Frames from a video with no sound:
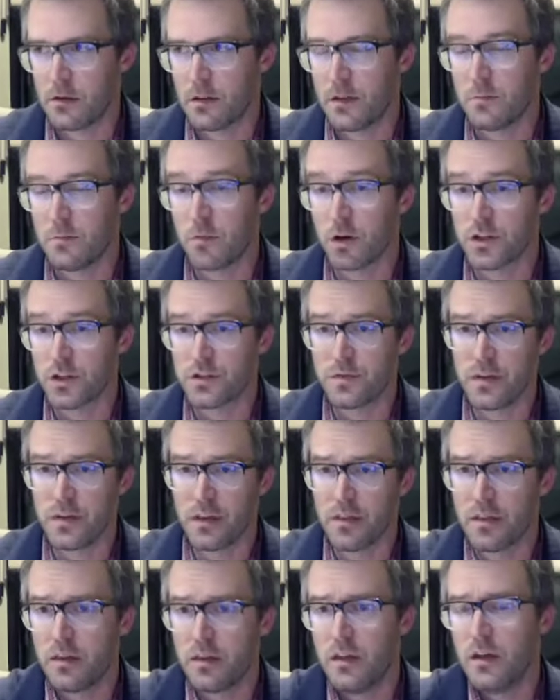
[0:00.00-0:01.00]
March
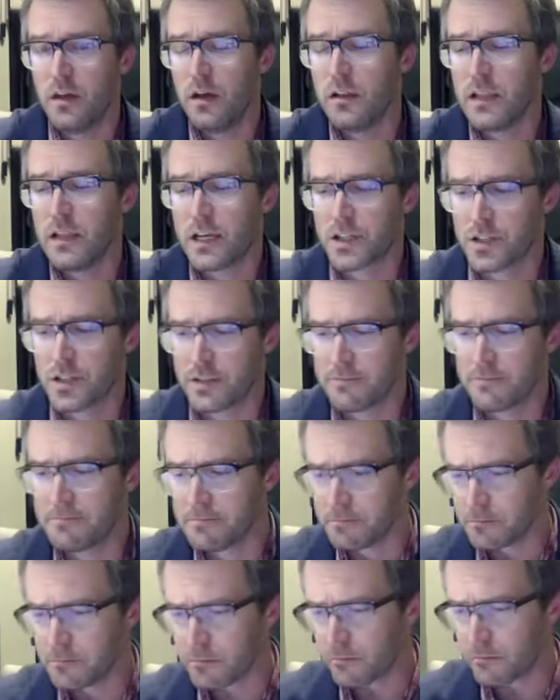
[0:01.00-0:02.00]
5th election.
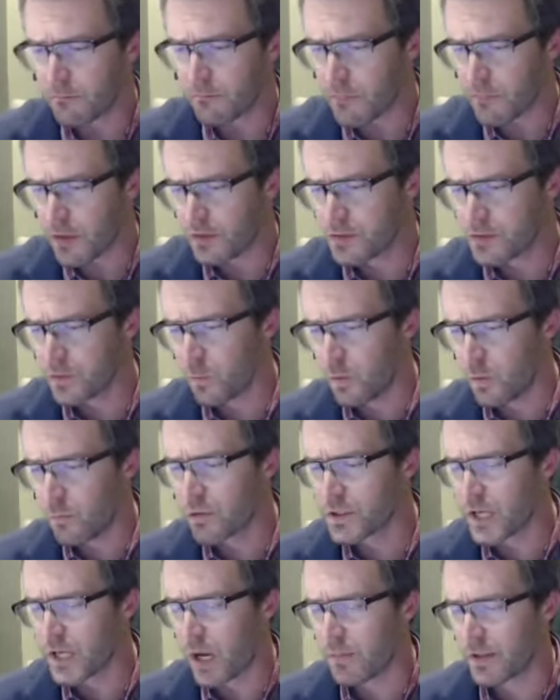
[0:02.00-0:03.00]
So one
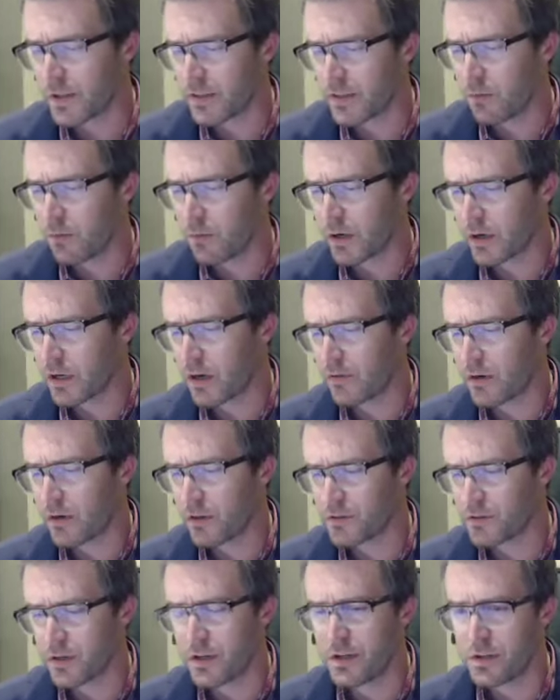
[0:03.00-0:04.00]
more topic that I want to cover, and I'll
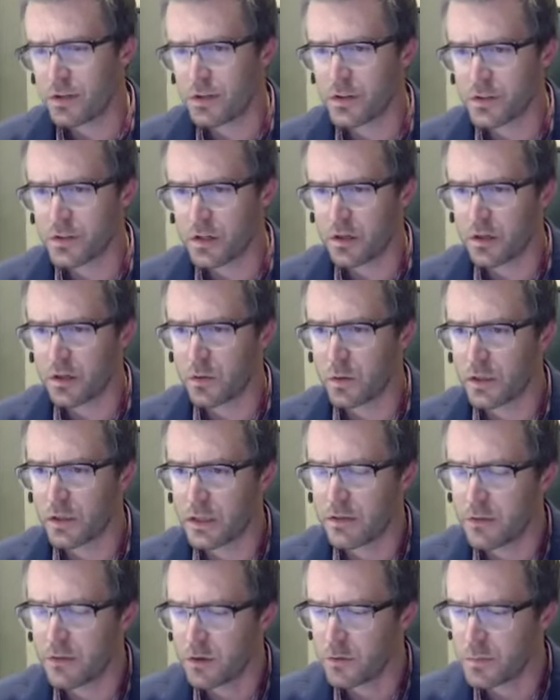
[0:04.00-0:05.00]
try to do this
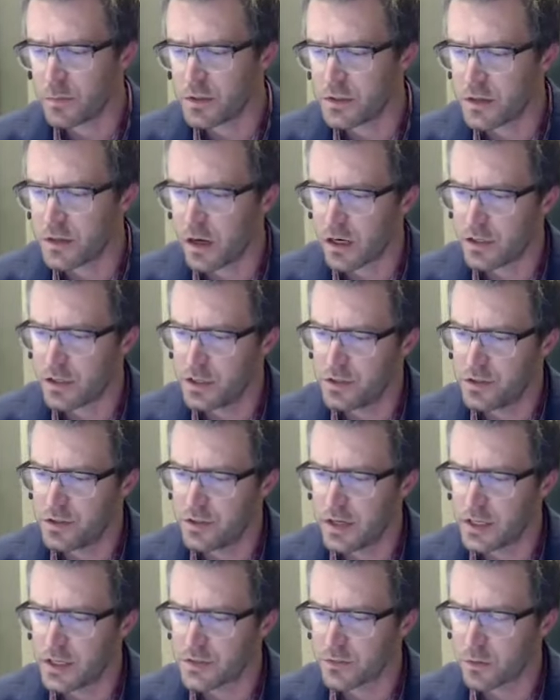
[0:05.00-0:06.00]
quickly. I know I've been talking to
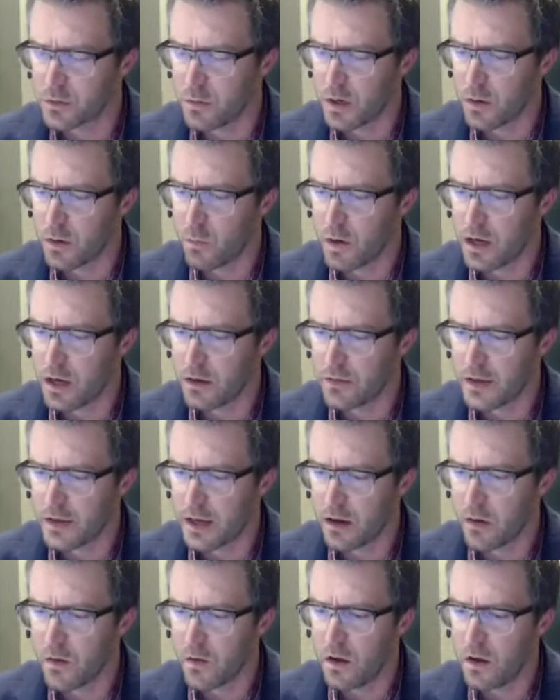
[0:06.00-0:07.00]
you guys for quite a while
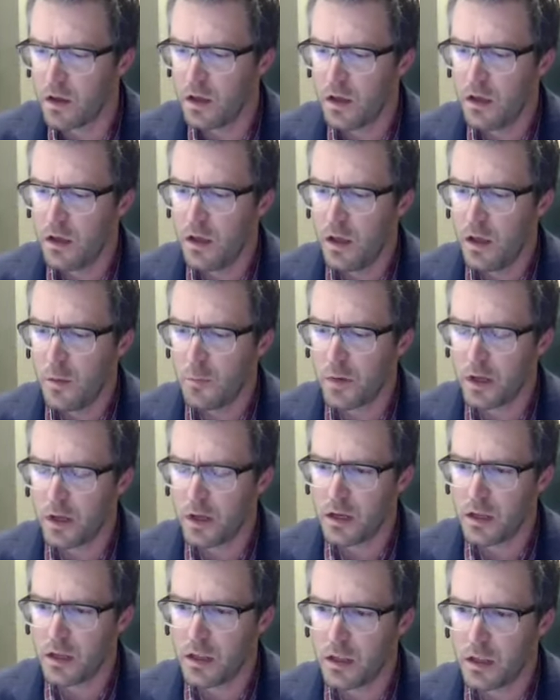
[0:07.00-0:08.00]
now,
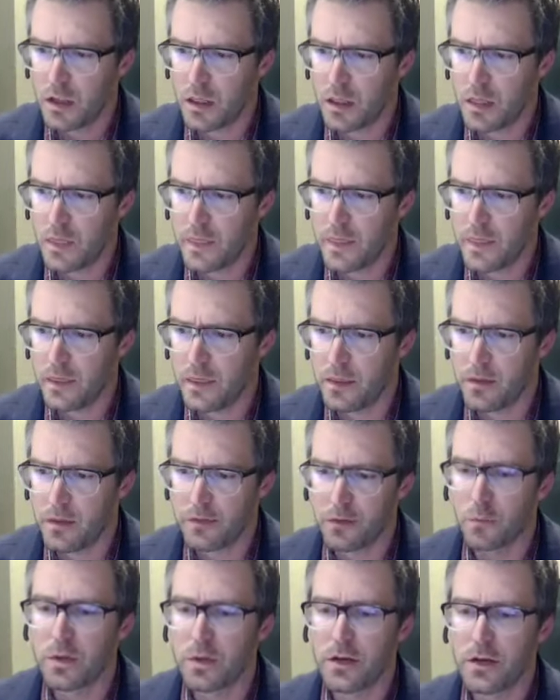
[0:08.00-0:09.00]
but
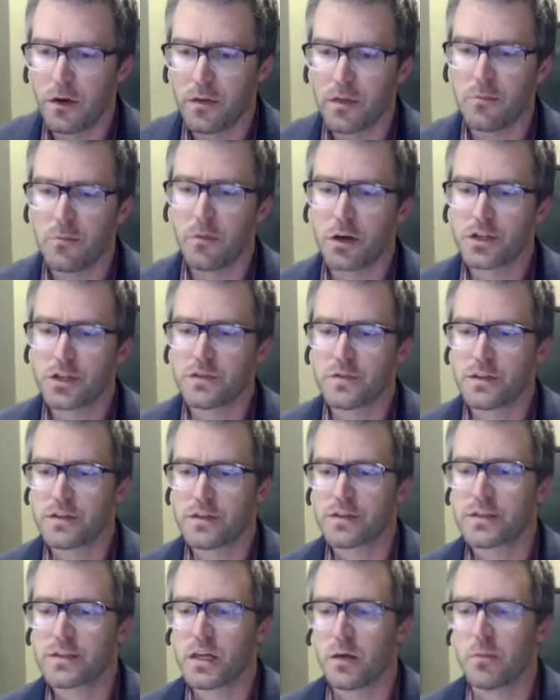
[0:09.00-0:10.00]
so we know that March 5th
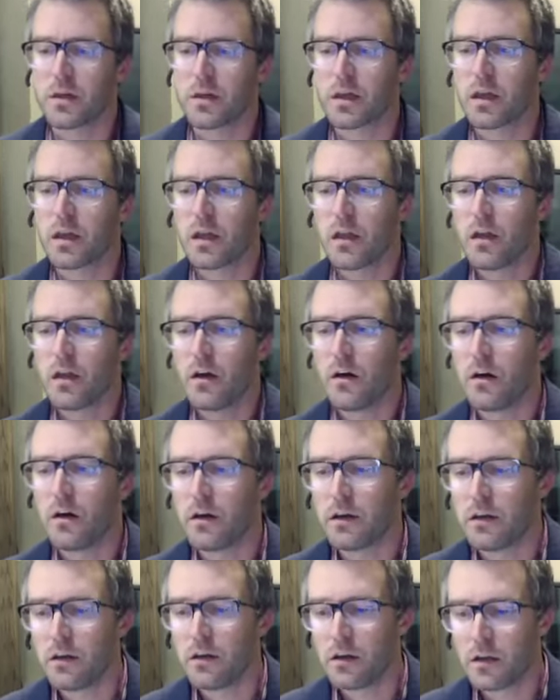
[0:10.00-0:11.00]
is coming.
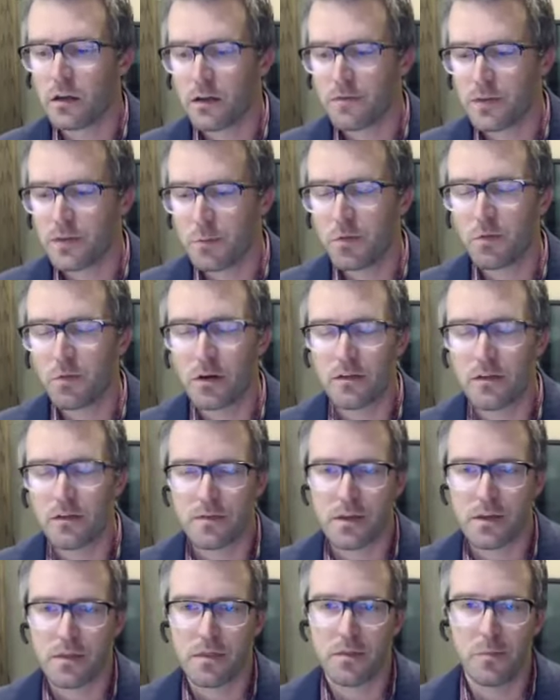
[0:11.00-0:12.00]
On February
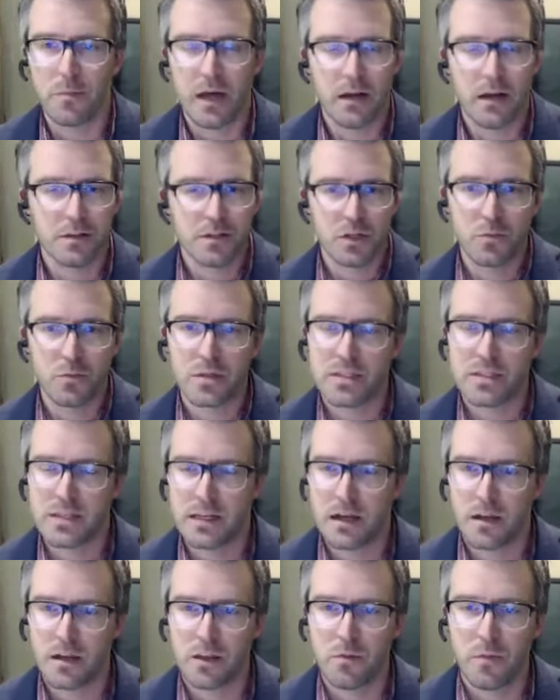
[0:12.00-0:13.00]
5th, the ballots are going to be
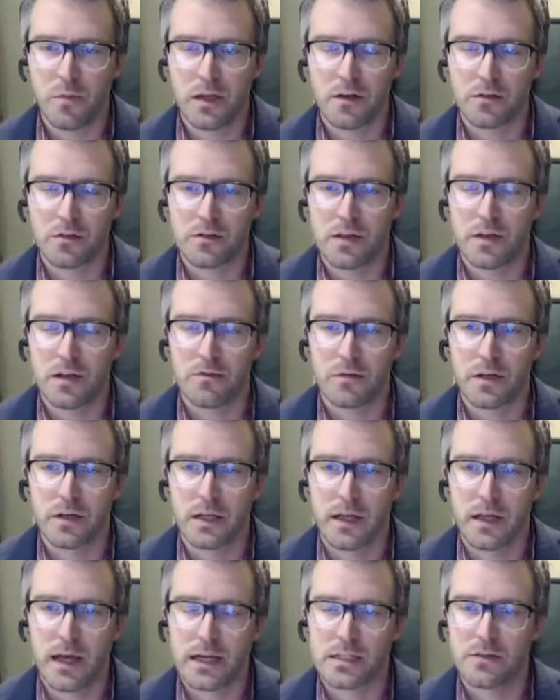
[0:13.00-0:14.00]
sent out in the mail to
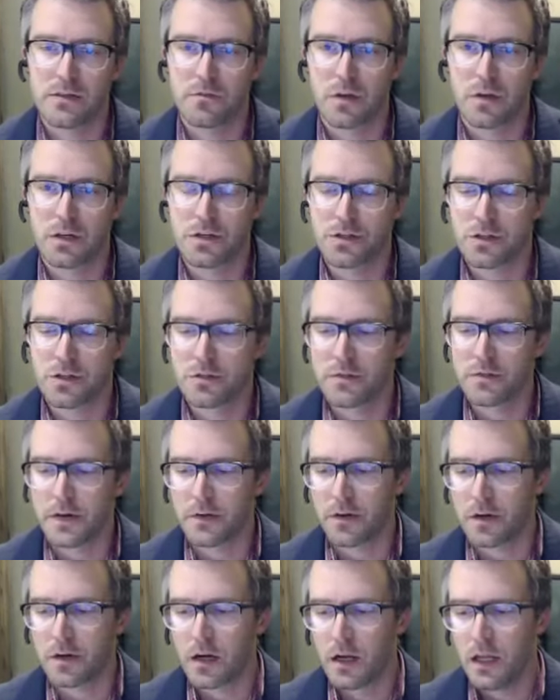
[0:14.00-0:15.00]
every active registered
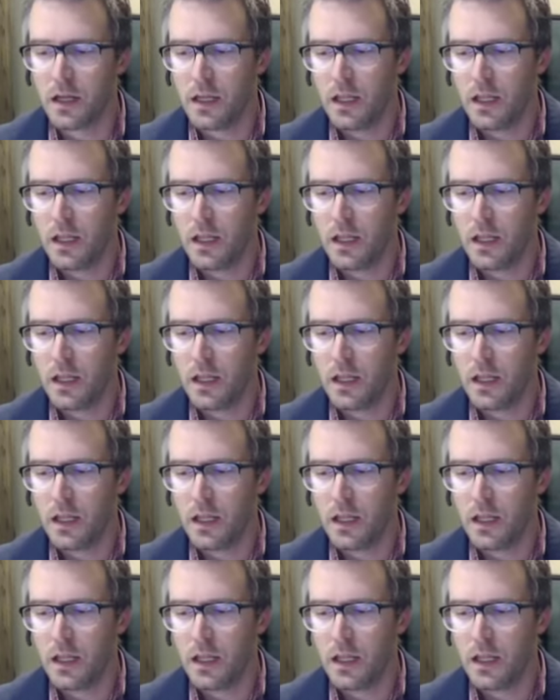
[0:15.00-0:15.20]
voter.